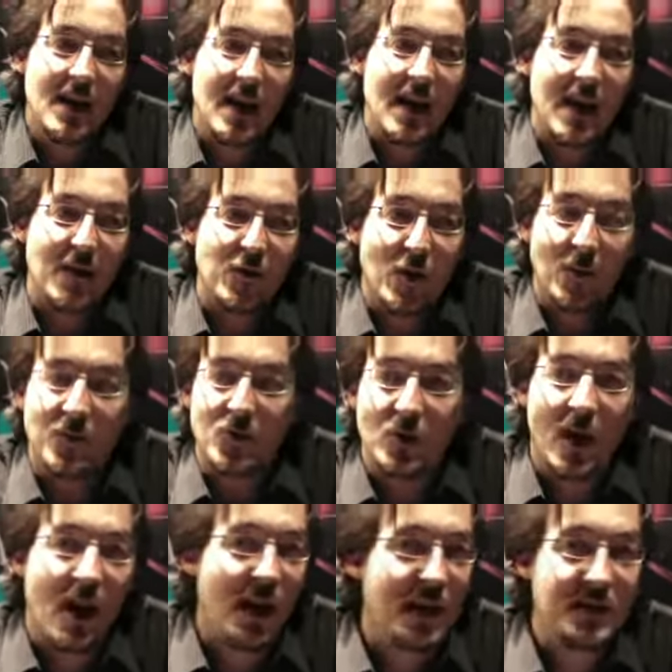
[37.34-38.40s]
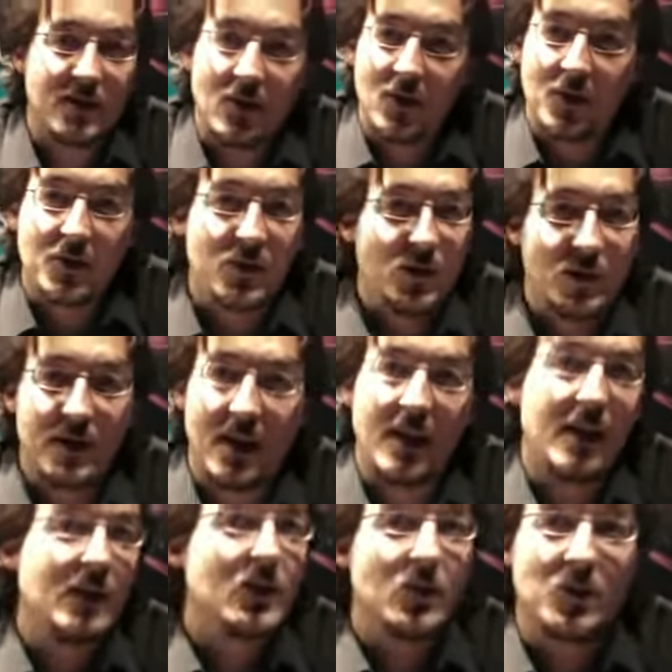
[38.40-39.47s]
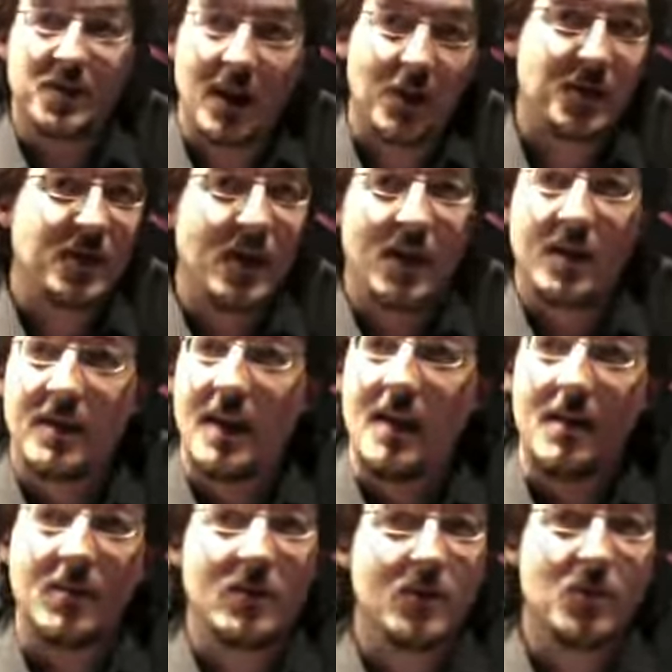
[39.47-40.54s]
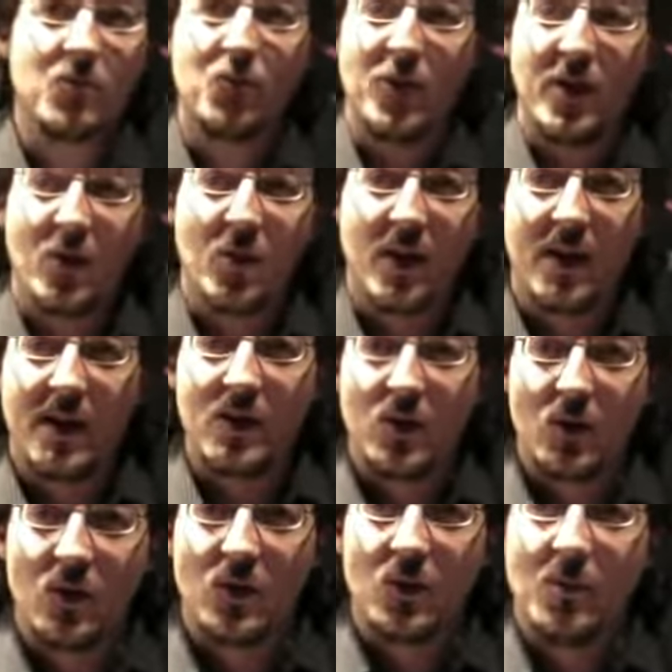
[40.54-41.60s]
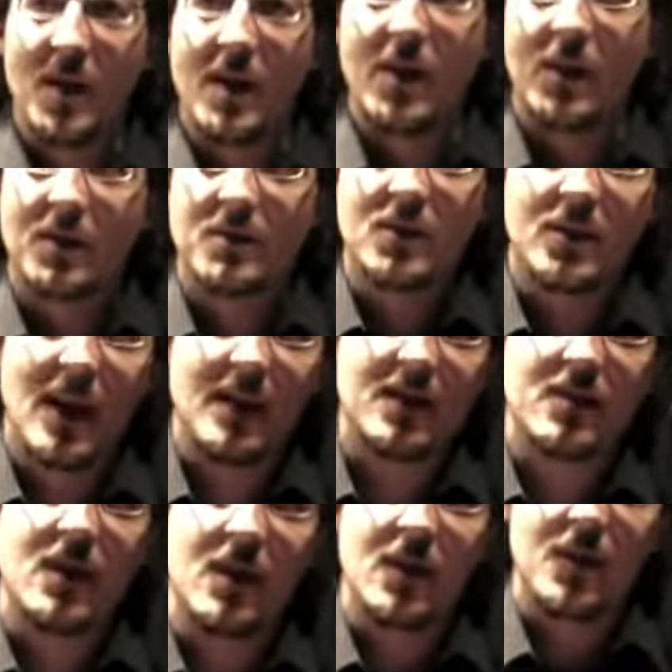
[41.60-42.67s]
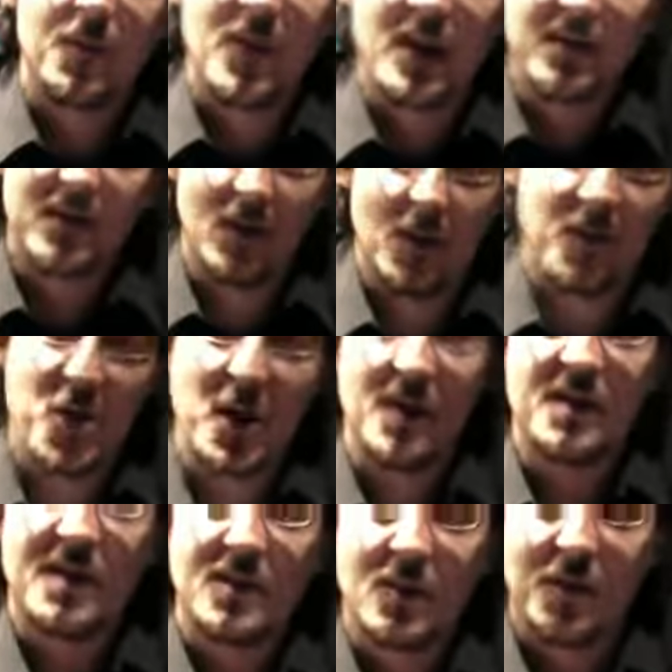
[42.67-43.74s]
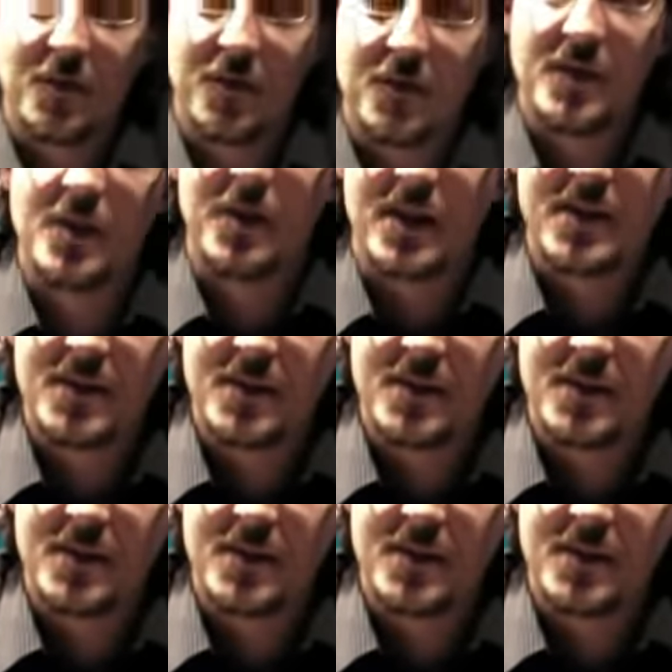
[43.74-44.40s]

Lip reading: And from 2 guys, it goes to 10, to 1,000, and pretty quickly to millions. So that's the genesis of DivX.